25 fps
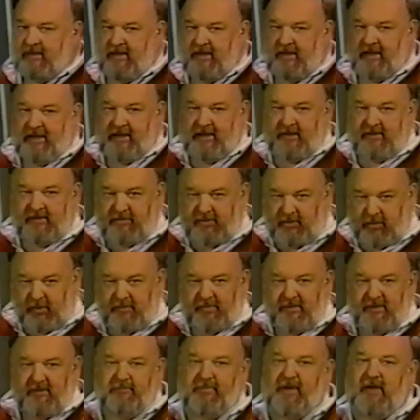And the
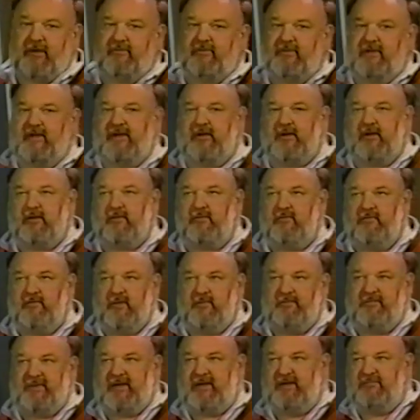turbulent boundary layer
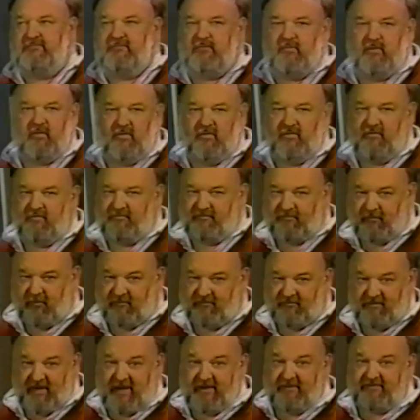will be, 4 or
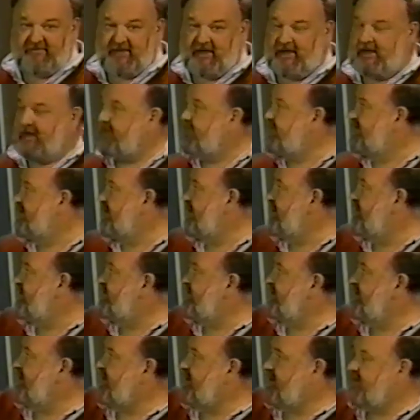5 times as
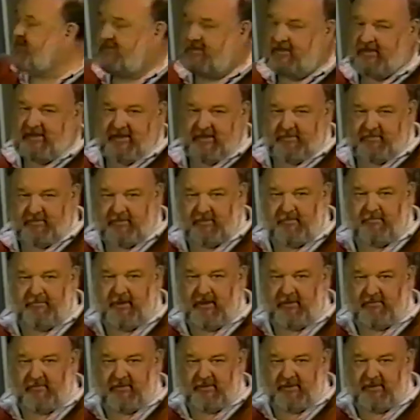thick as the laminar
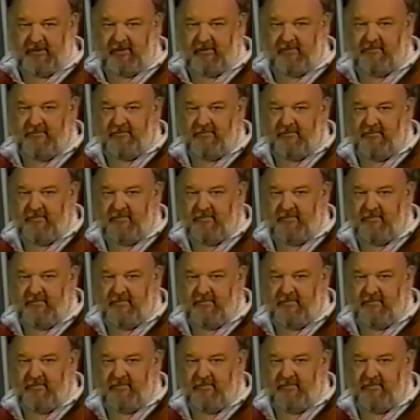boundary layer.